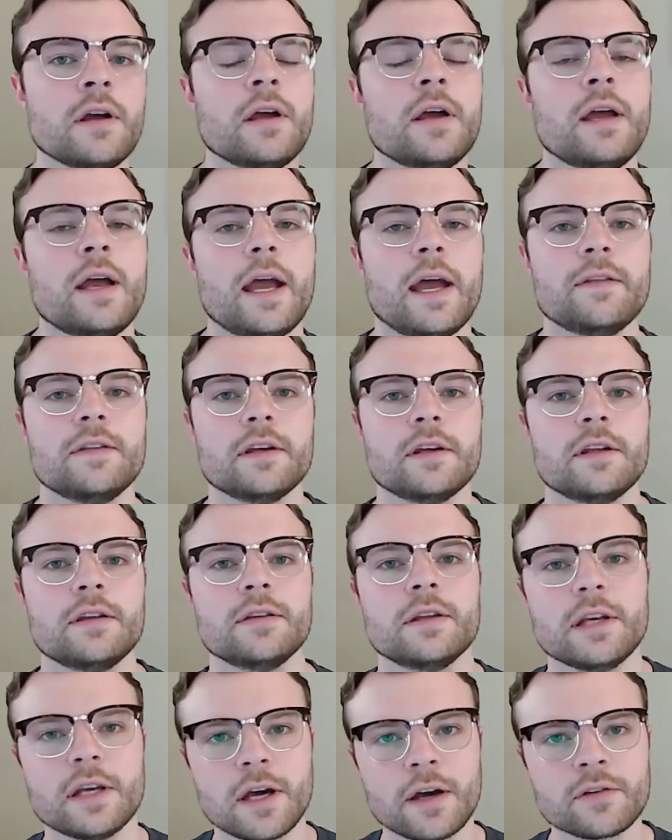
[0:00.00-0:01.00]
And then
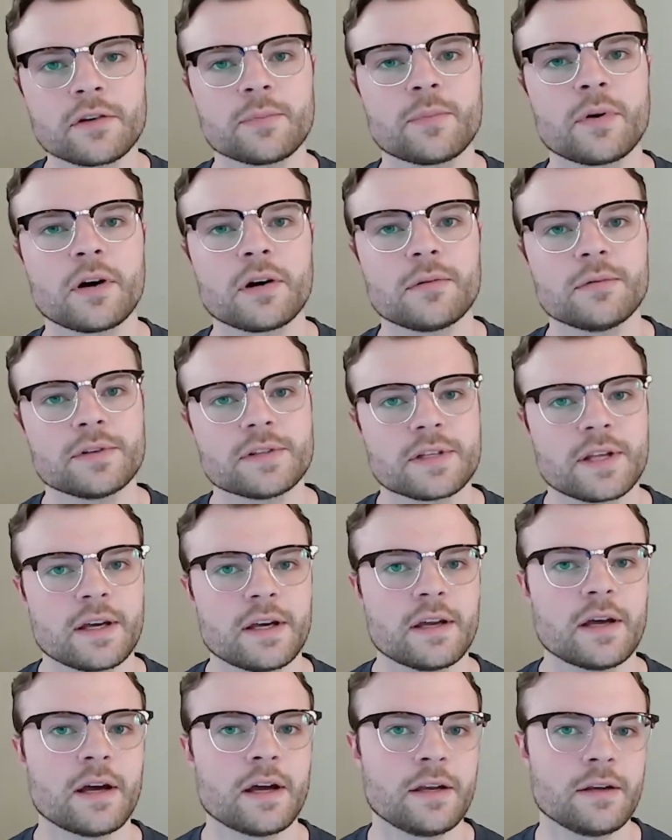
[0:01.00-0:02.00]
the other part was that
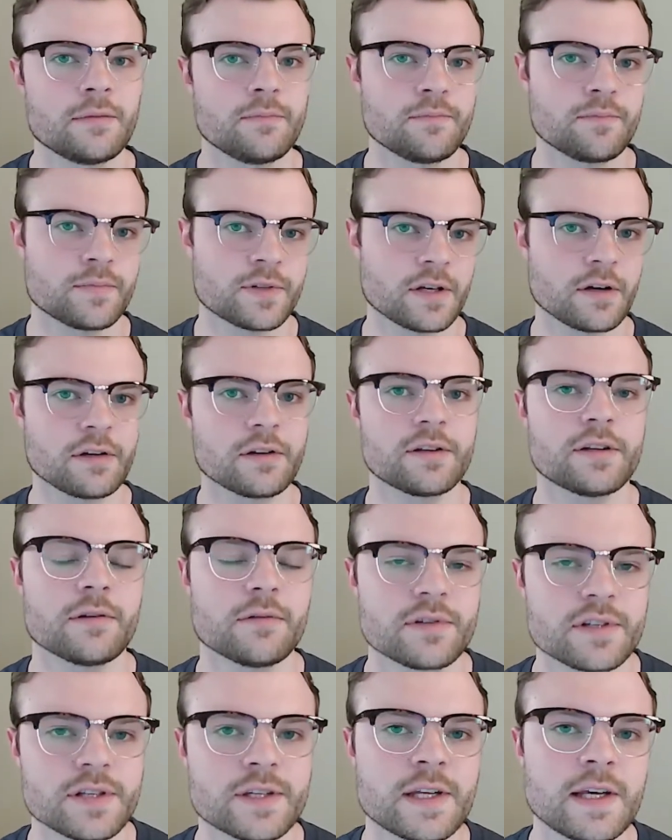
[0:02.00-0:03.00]
I saw that there was a
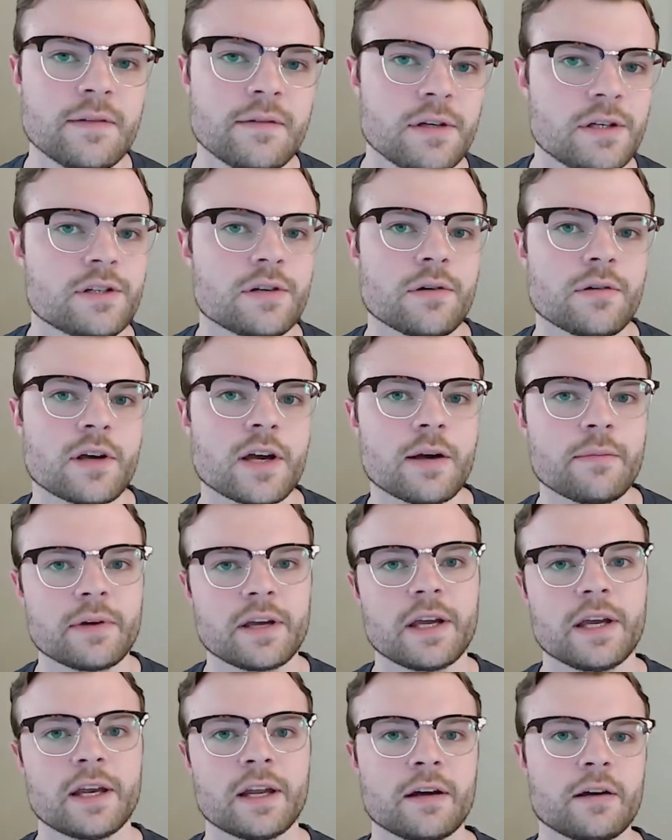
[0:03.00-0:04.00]
TV show coming
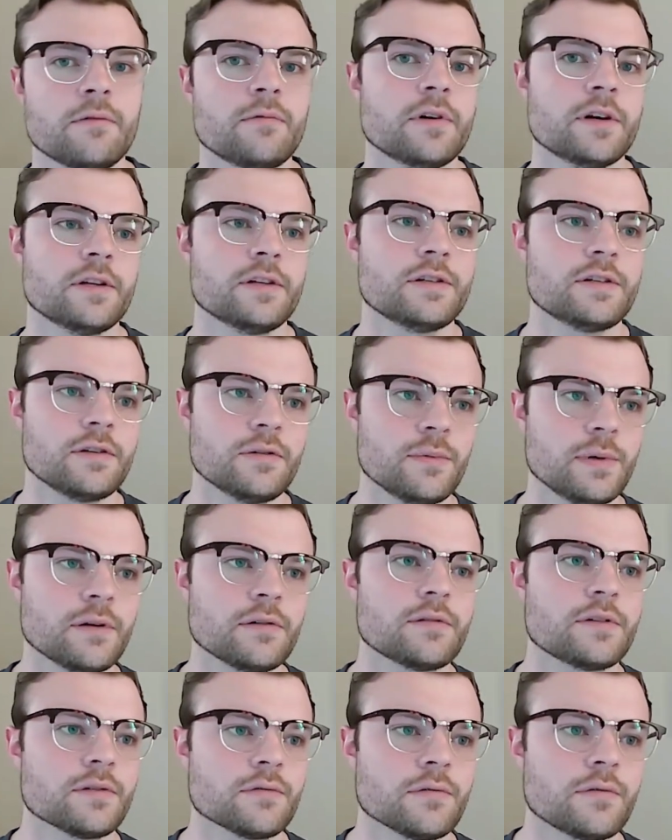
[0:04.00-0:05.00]
and I wanted to be able
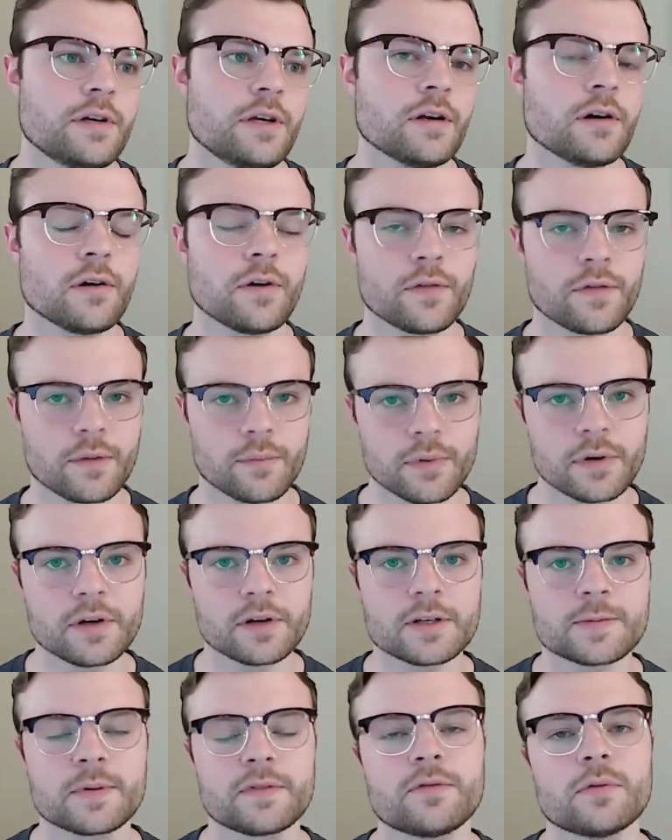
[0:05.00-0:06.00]
to read all of the books
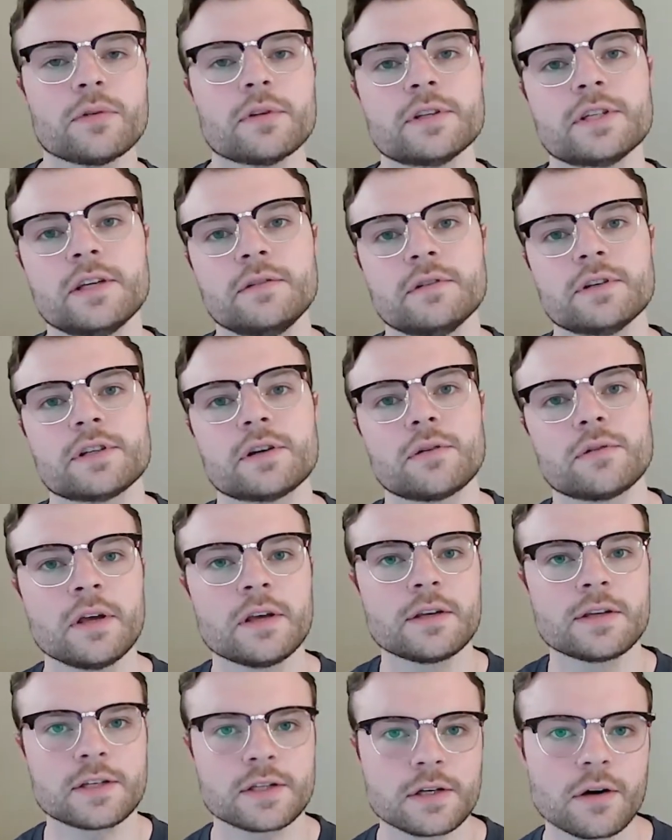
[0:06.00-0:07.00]
before the TV show
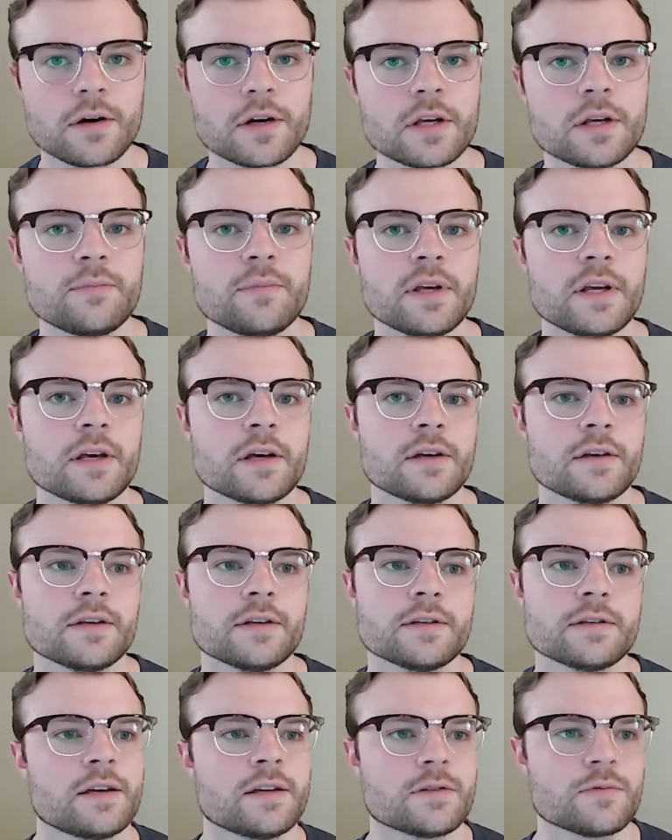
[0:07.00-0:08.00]
started
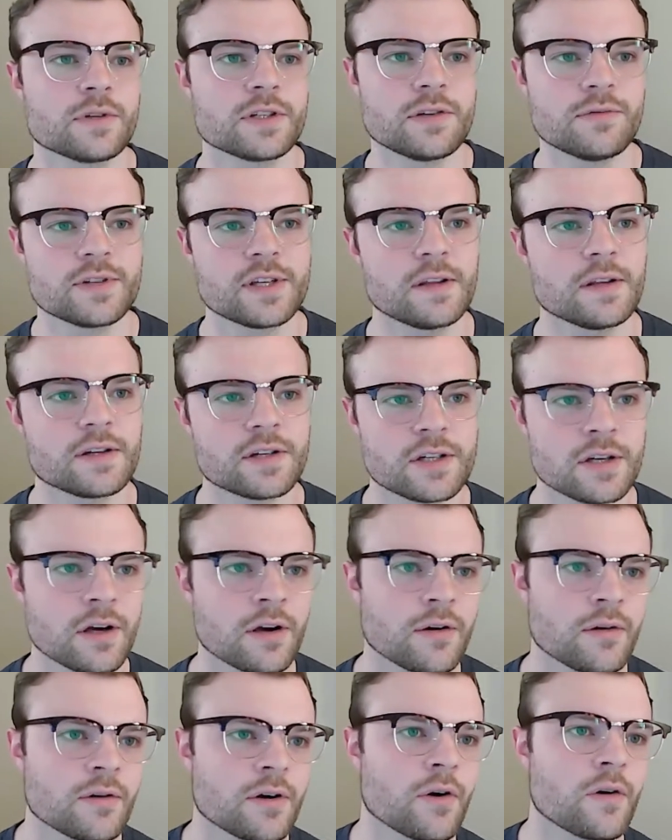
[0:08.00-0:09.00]
because once you've seen the
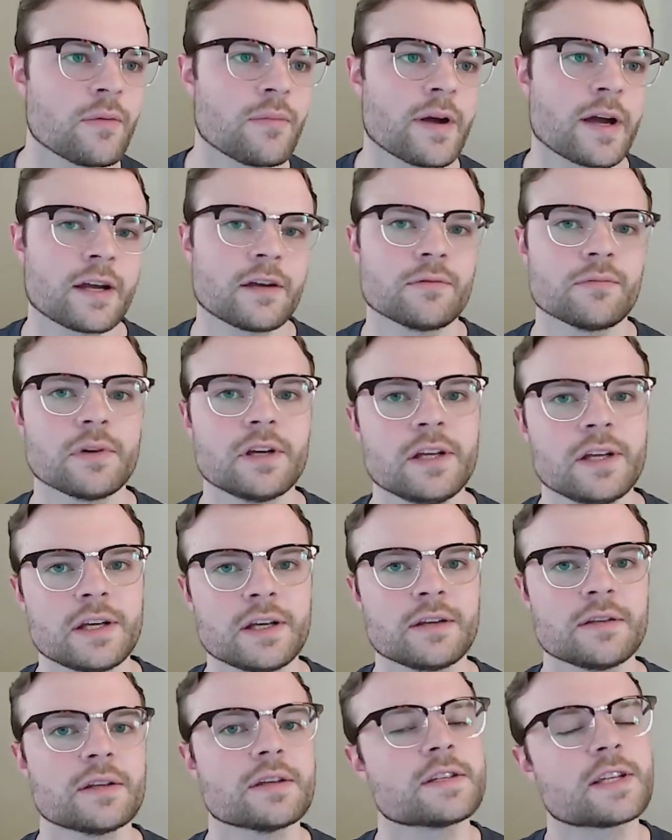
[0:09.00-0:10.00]
show, going back and
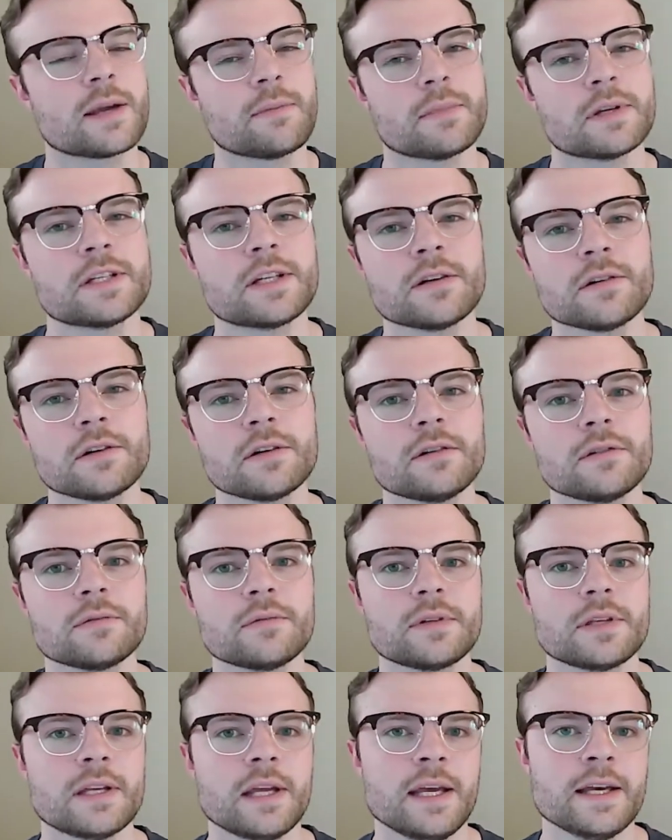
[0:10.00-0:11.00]
reading the same material
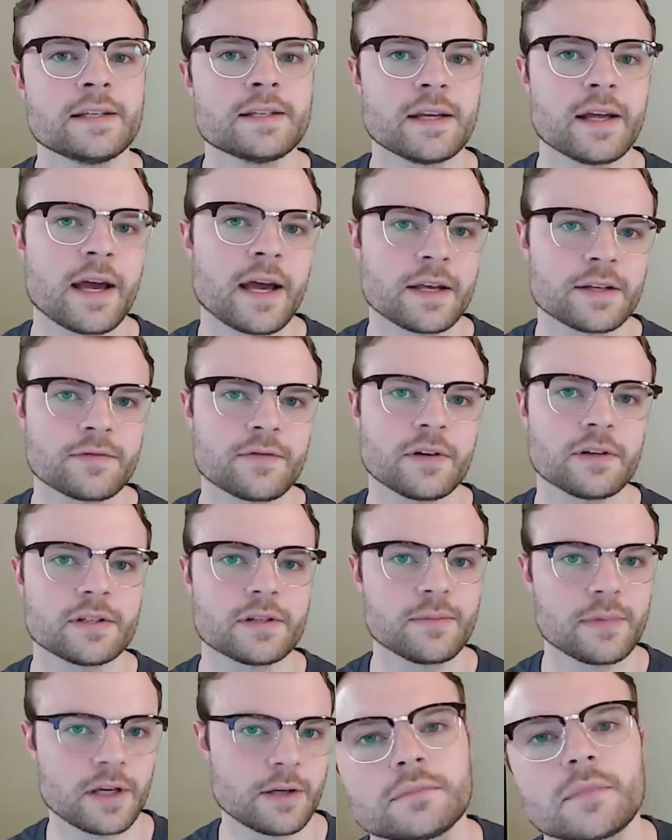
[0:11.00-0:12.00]
isn't as fun to
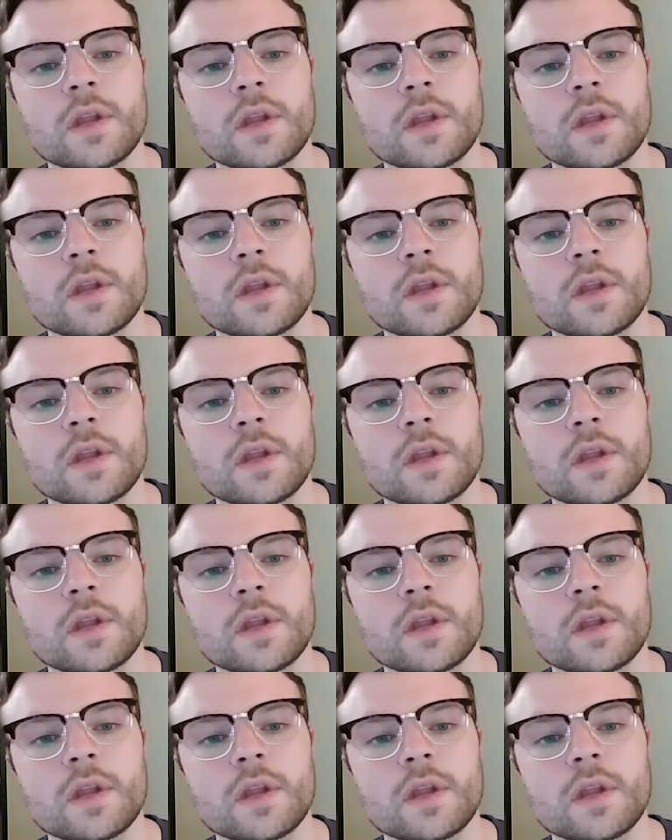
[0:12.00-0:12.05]
me.